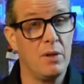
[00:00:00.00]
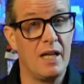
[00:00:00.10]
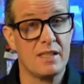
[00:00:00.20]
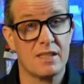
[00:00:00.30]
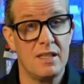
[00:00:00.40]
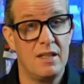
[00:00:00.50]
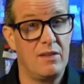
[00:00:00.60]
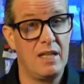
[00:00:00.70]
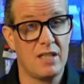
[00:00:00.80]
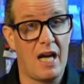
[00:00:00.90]
plus
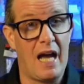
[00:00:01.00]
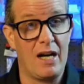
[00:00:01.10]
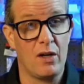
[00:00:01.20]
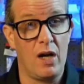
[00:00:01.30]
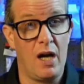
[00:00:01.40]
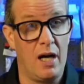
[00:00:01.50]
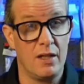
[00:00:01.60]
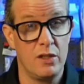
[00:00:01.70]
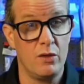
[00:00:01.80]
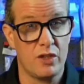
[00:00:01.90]
the
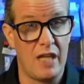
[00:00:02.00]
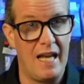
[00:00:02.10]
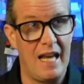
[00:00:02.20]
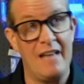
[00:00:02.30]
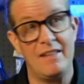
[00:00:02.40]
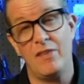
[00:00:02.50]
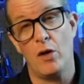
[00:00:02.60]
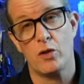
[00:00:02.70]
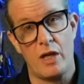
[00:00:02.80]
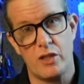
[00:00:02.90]
entire new set, and
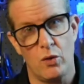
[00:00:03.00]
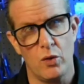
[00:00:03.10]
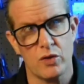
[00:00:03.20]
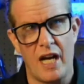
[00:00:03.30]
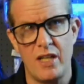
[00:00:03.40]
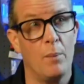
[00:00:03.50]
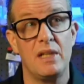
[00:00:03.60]
then those stretch goals.